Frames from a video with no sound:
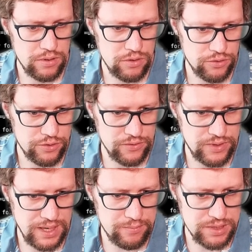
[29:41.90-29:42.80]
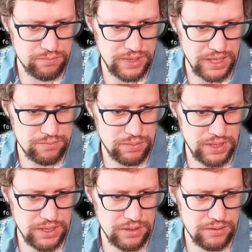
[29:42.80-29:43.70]
Content type is text
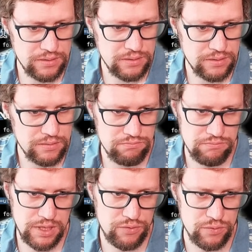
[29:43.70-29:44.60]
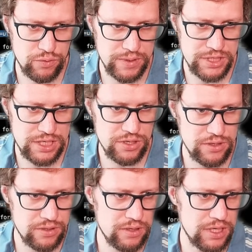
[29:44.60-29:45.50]
plain. If it would be
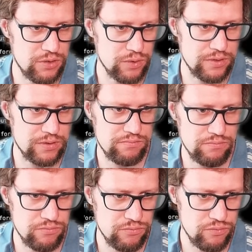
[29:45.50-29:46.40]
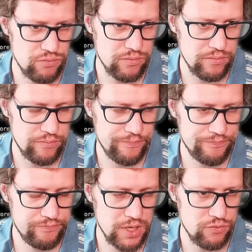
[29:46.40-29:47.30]
JSON, it would
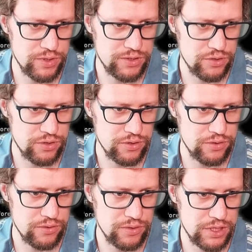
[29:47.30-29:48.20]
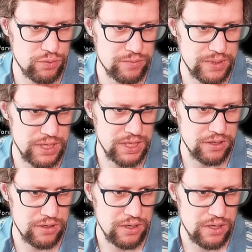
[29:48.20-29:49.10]
return, it would be
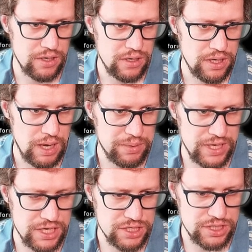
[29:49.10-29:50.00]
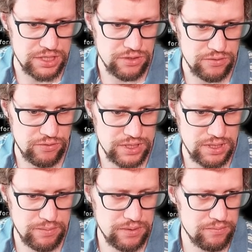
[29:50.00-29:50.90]
here, application JSON, for
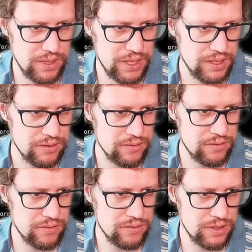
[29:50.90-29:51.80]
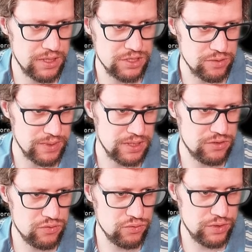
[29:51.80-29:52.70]
example. And then here's going to be
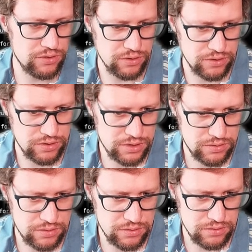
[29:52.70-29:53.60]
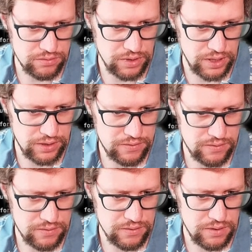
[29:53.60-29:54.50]
two returns, right?
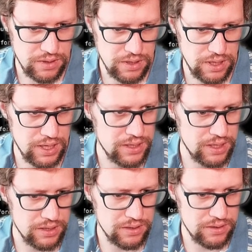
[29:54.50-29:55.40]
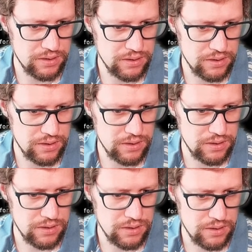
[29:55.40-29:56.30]
And then
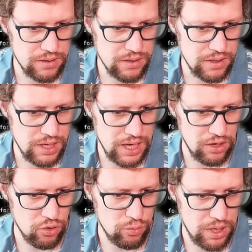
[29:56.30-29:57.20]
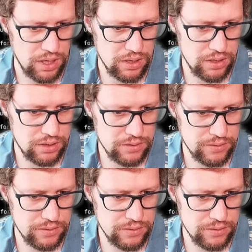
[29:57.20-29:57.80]
hello bar.